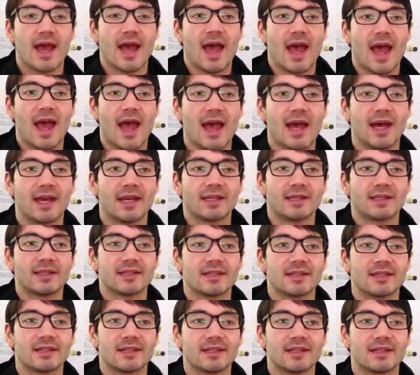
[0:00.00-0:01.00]

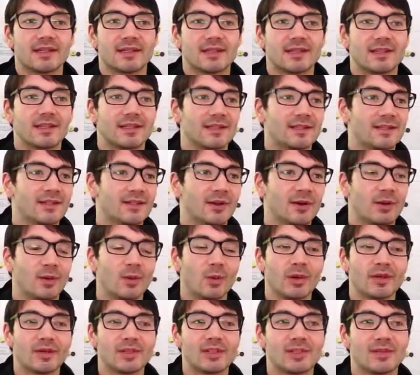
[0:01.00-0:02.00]
and
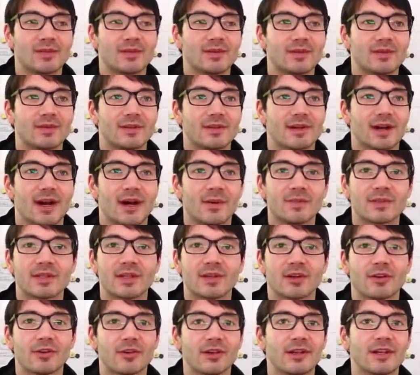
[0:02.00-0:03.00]
once you come to
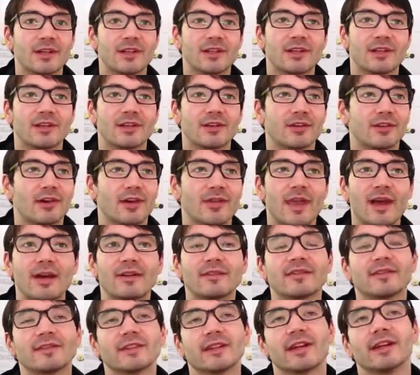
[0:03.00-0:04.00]
Korea, you're on
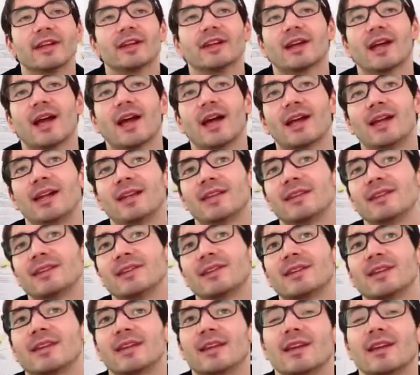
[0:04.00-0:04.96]
that flight, and